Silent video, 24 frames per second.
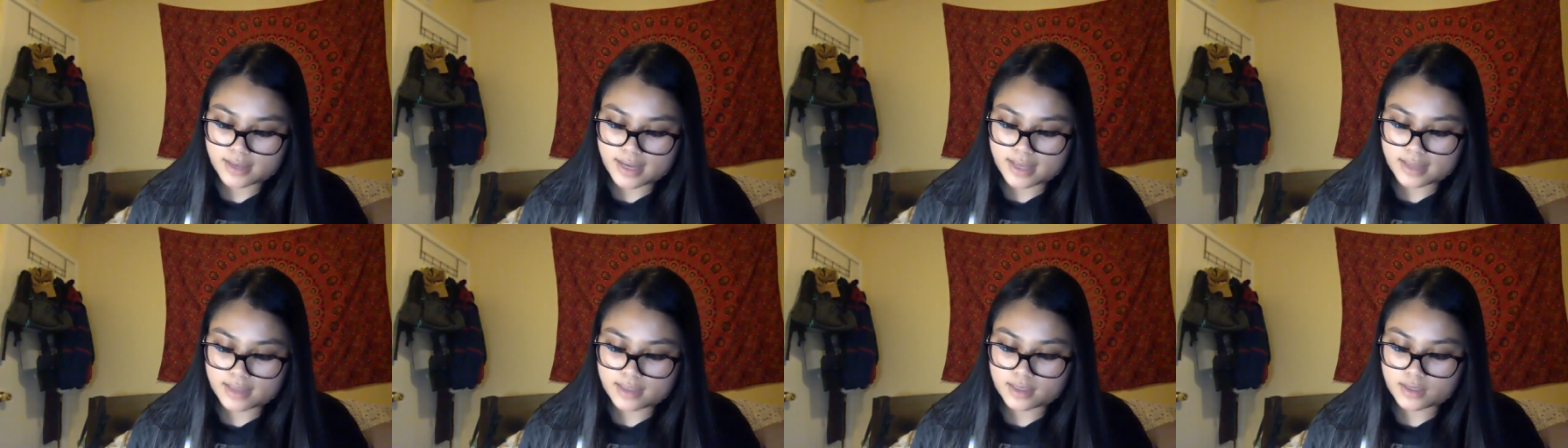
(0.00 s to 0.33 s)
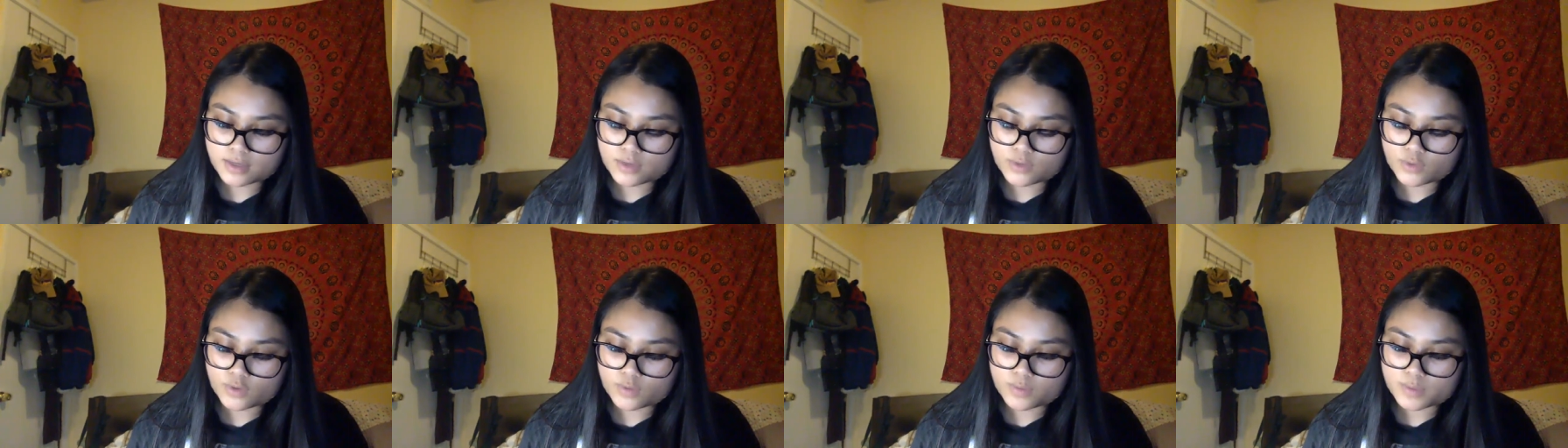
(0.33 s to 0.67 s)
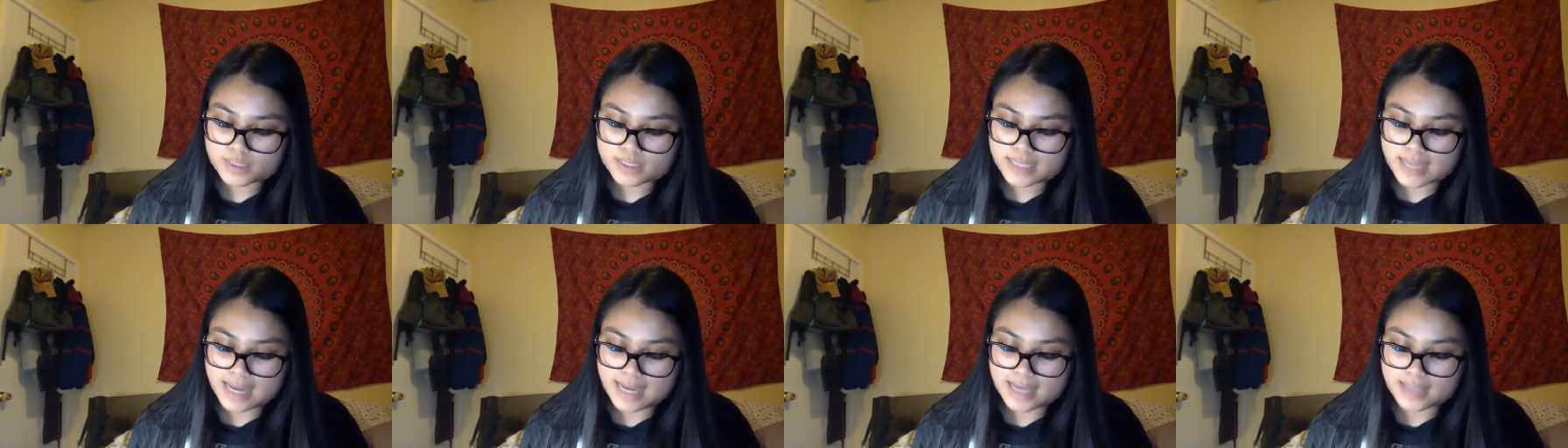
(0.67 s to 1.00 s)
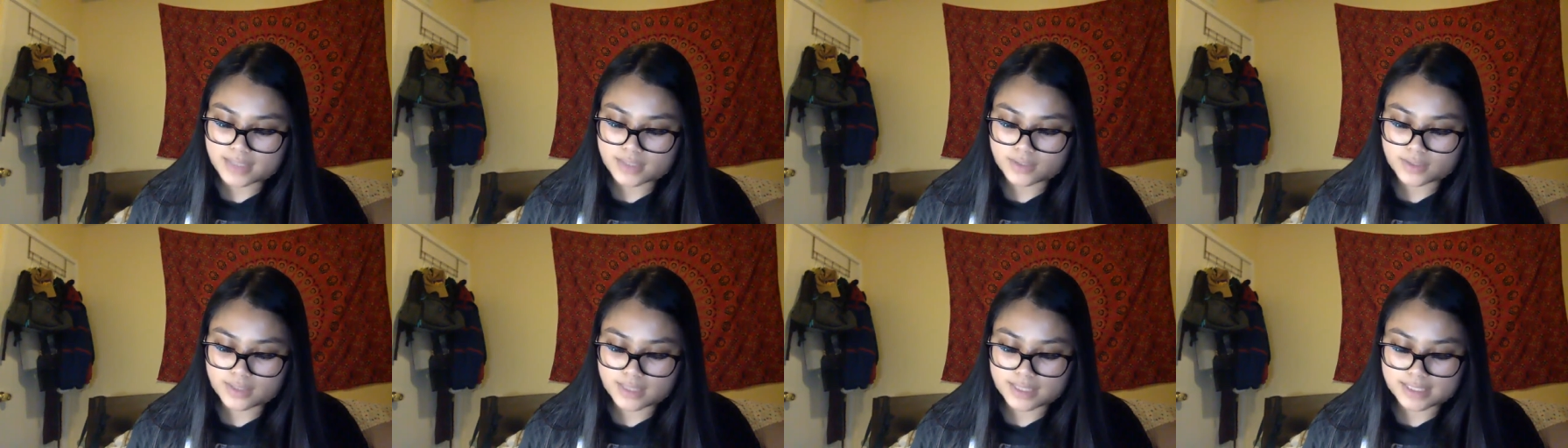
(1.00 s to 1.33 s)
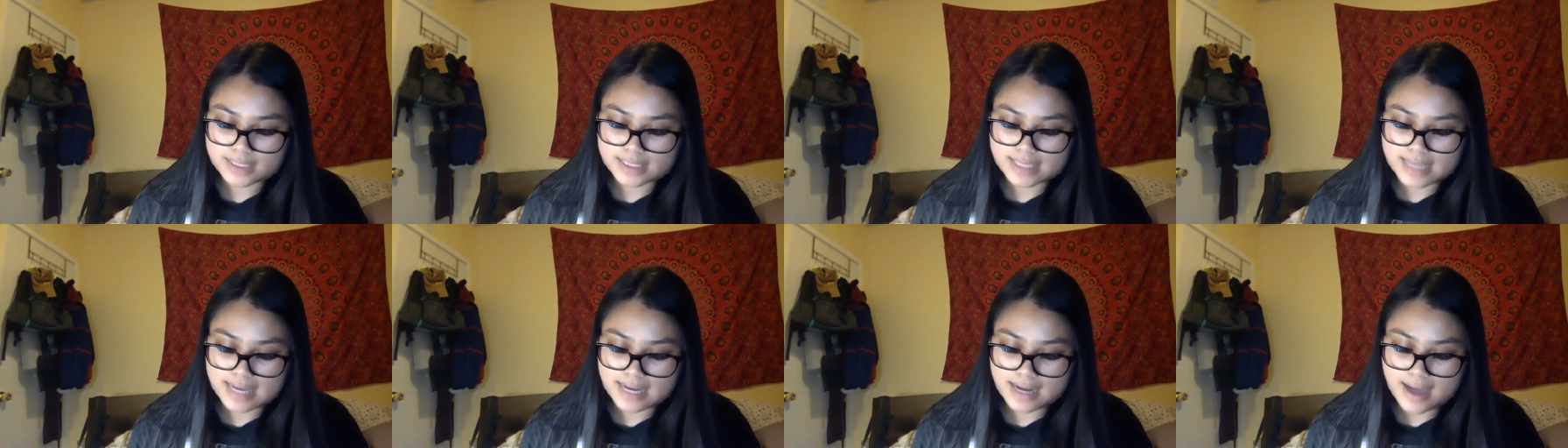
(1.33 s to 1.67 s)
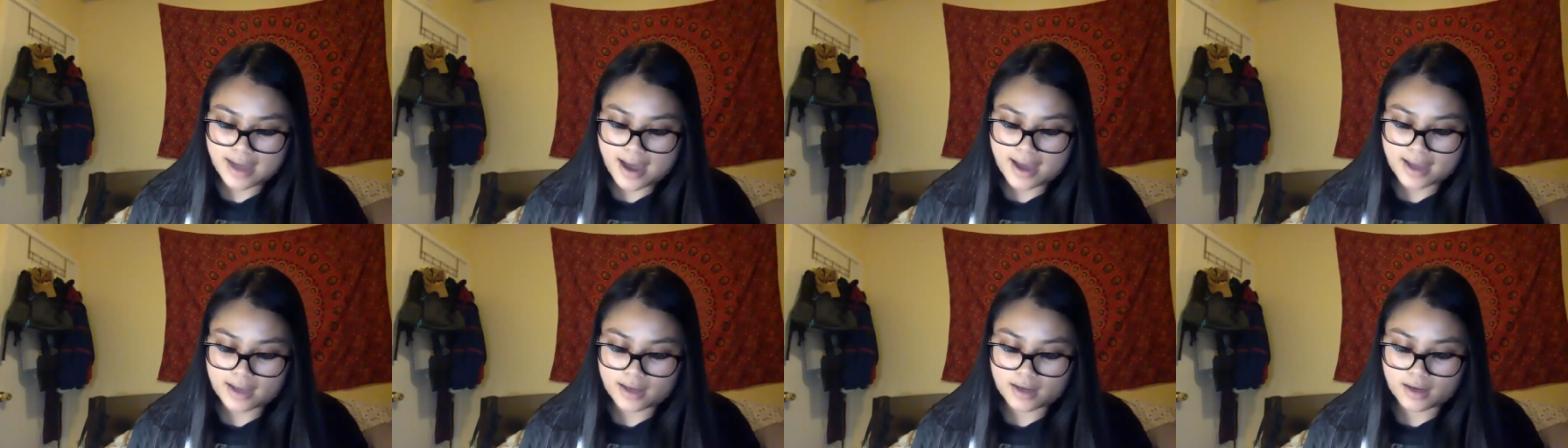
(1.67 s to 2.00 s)
and the enormous castle that sat
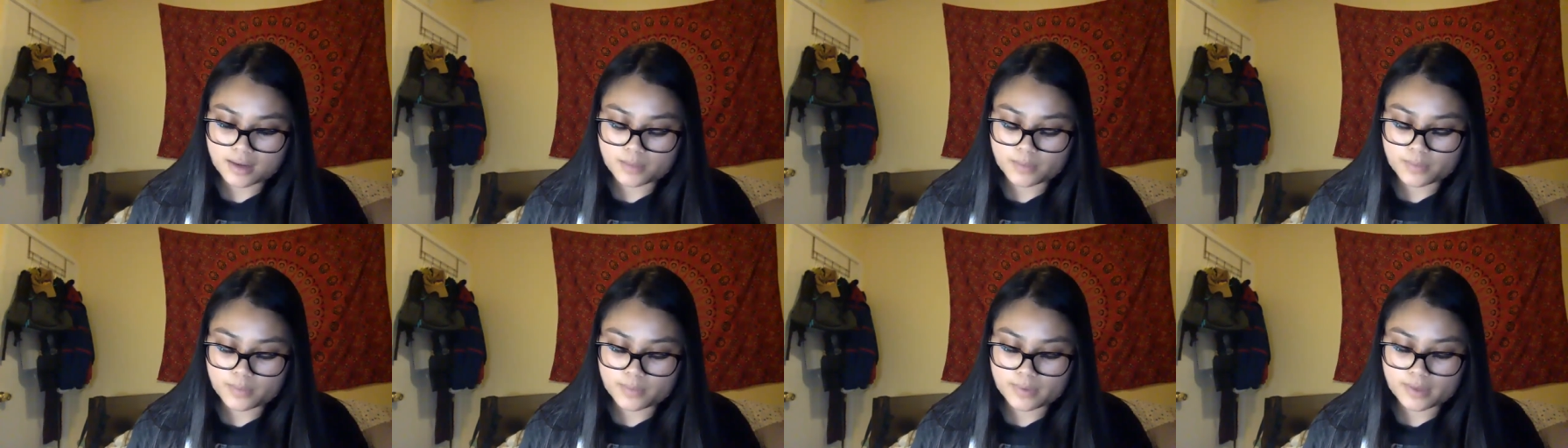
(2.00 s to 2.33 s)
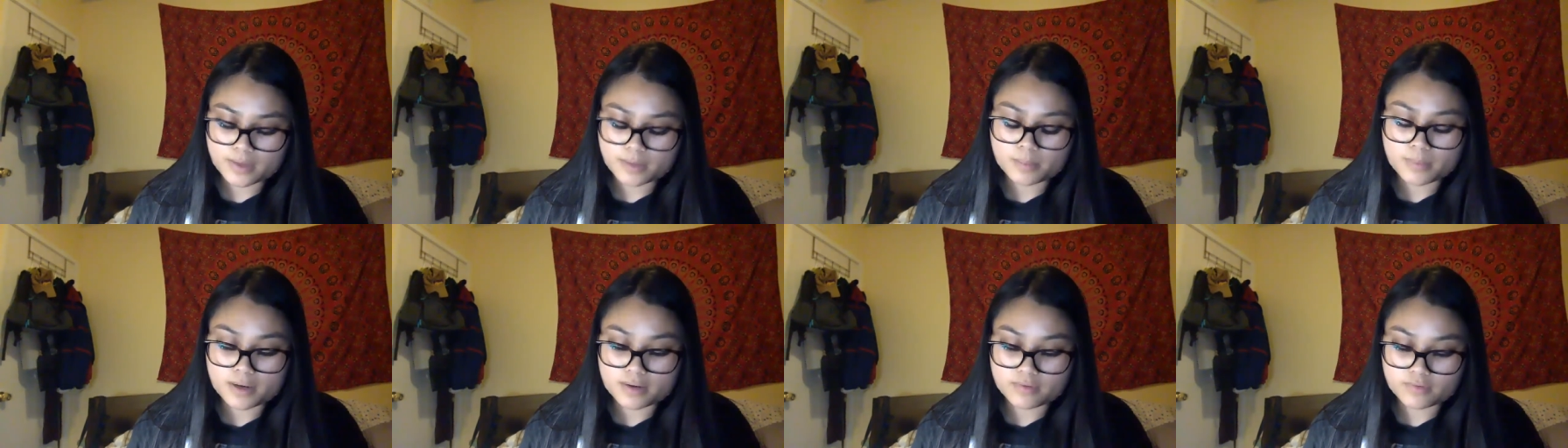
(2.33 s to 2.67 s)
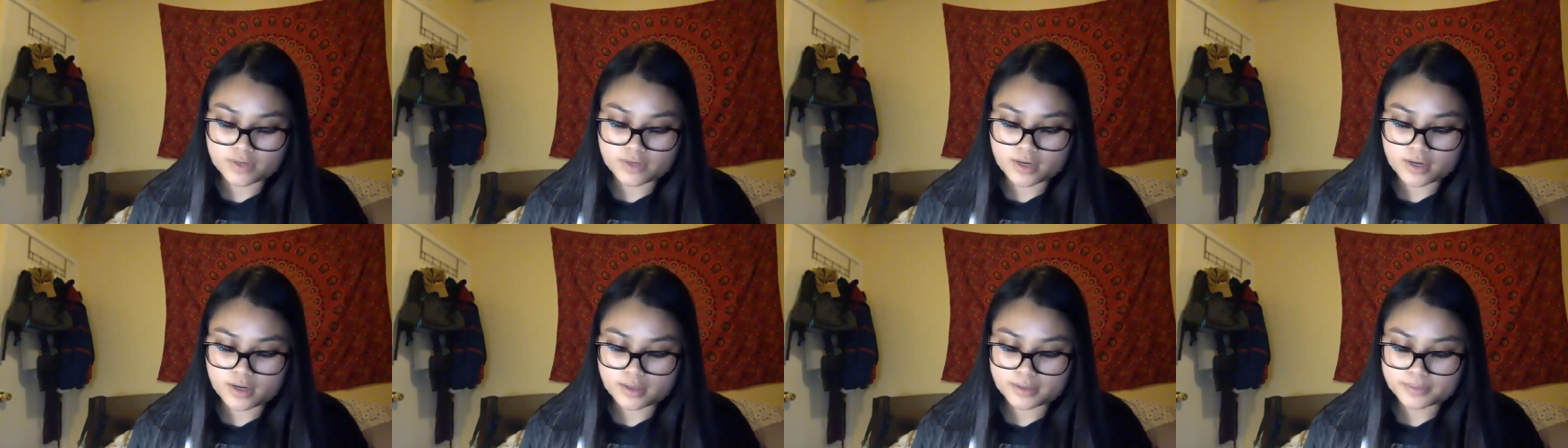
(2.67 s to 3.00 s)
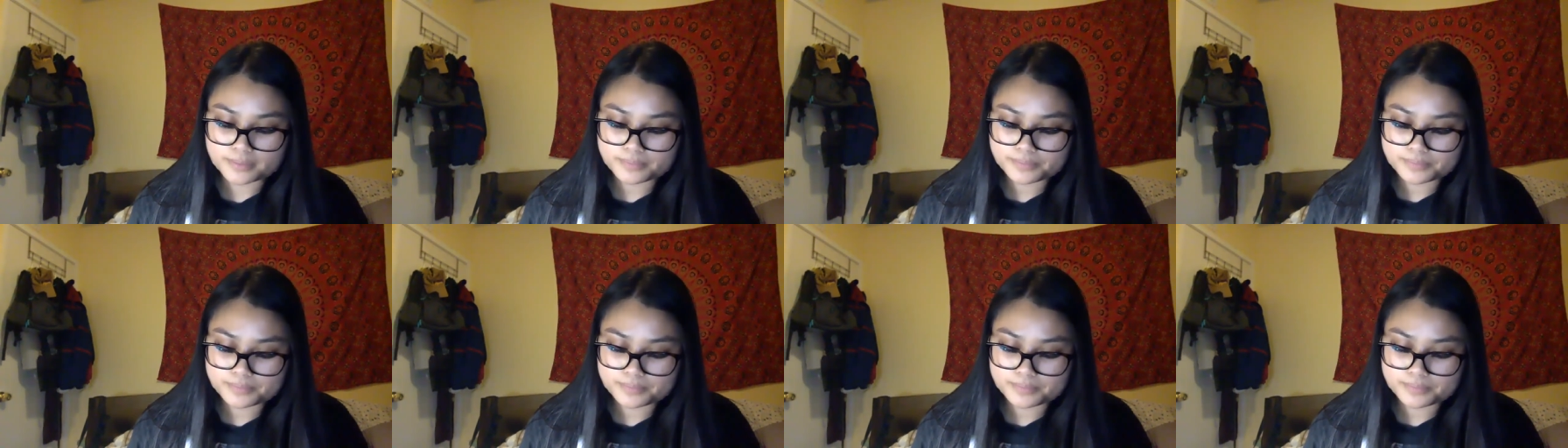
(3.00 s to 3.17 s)
high up above it all.